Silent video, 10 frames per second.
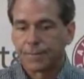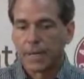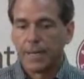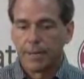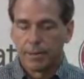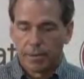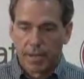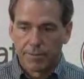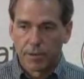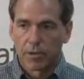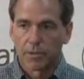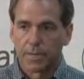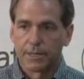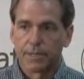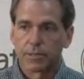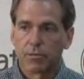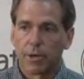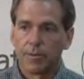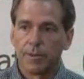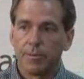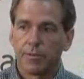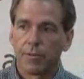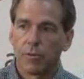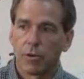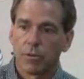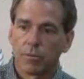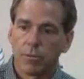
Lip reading: And I've talked about this quite a bit before.